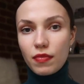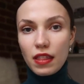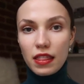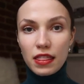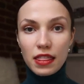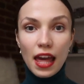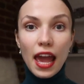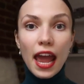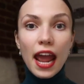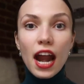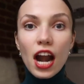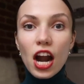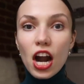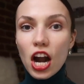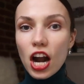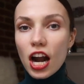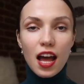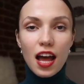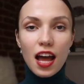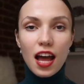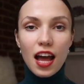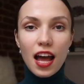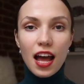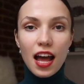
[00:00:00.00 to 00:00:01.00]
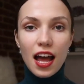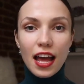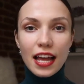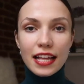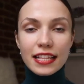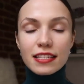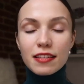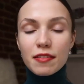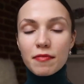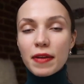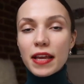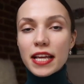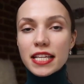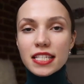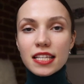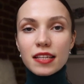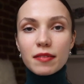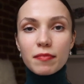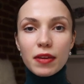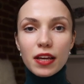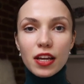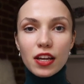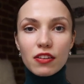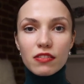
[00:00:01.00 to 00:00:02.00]
there. It's
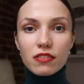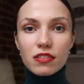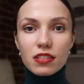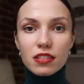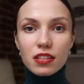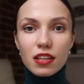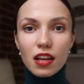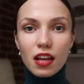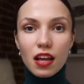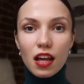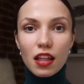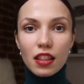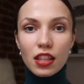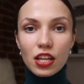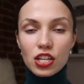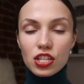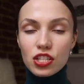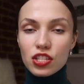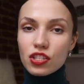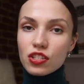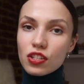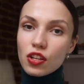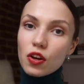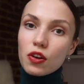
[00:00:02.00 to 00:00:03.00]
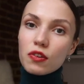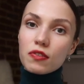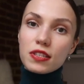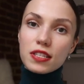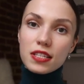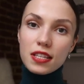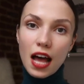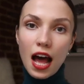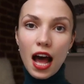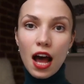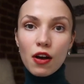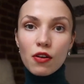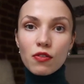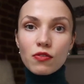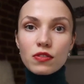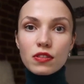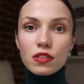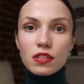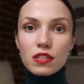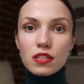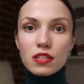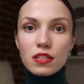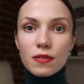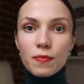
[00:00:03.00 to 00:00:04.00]
amazing because there's no
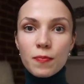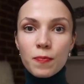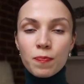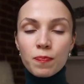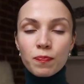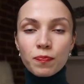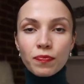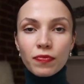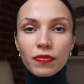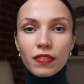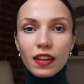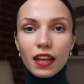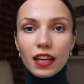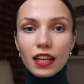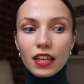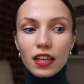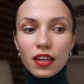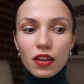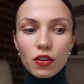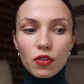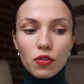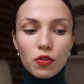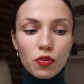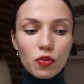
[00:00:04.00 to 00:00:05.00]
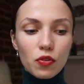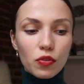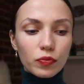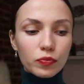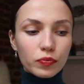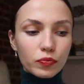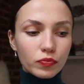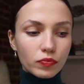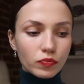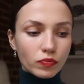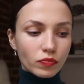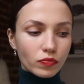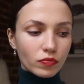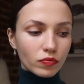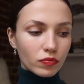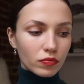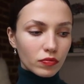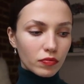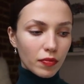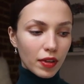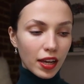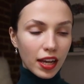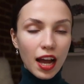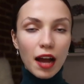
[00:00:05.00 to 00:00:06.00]
sounds. You
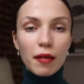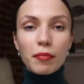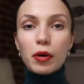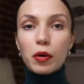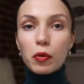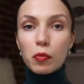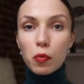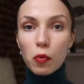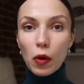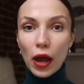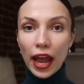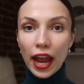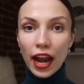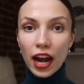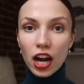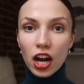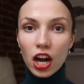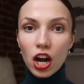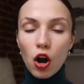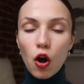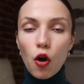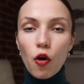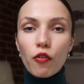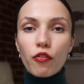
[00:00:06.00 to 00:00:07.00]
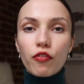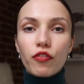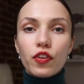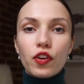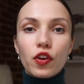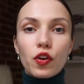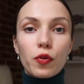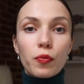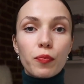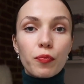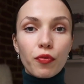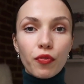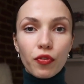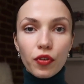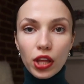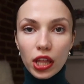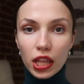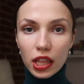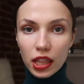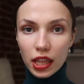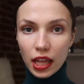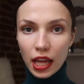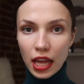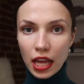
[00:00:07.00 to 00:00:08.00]
become aware of your
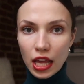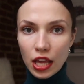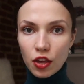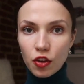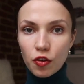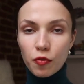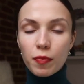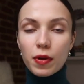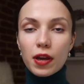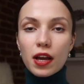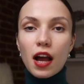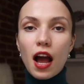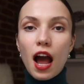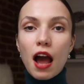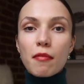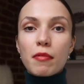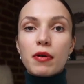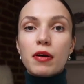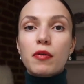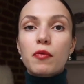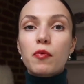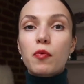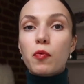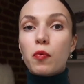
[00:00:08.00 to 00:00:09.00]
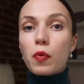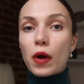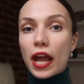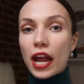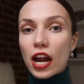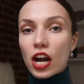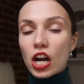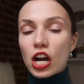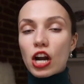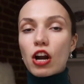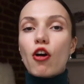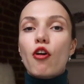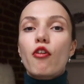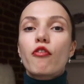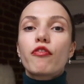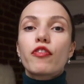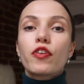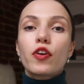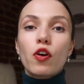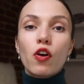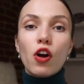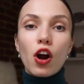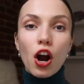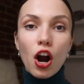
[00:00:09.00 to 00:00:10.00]
breathing, you become aware
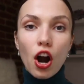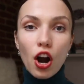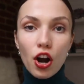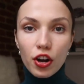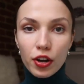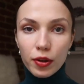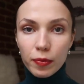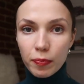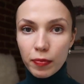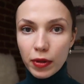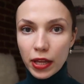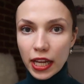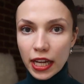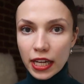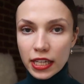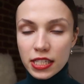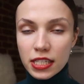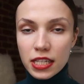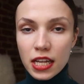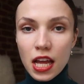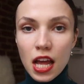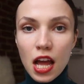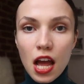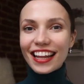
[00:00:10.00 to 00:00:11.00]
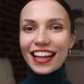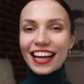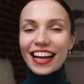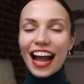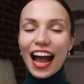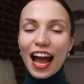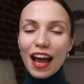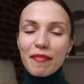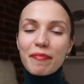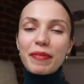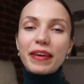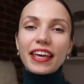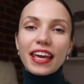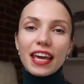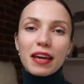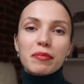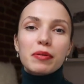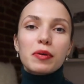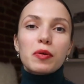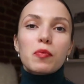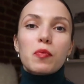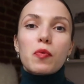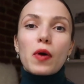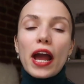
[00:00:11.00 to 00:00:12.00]
of your heartbeat. Like, I
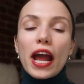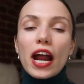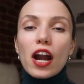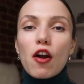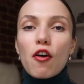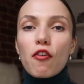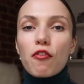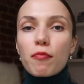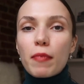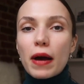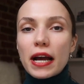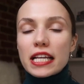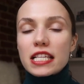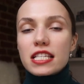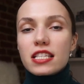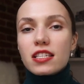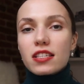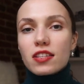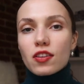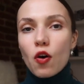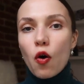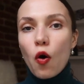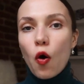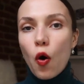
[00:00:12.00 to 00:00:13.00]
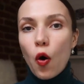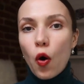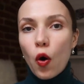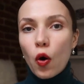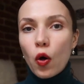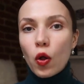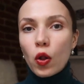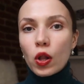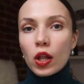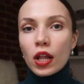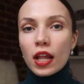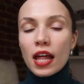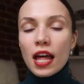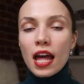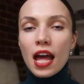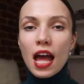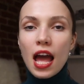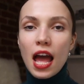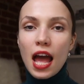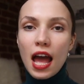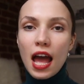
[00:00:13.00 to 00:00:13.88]
became aware of my soul,